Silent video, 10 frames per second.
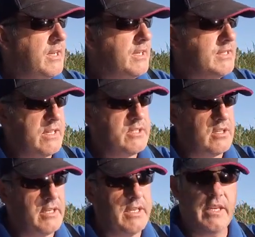is
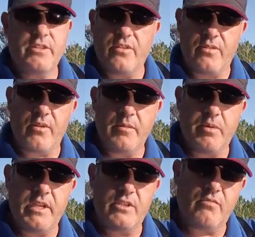actually it's a
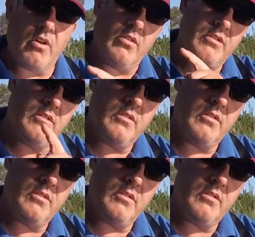3-piece rod,